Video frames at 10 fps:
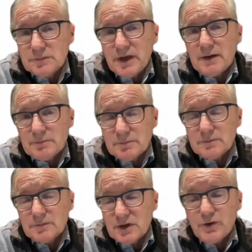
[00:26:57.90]
Yeah,
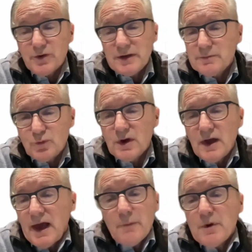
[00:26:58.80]
agree.
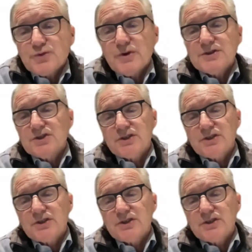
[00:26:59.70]
Our most recent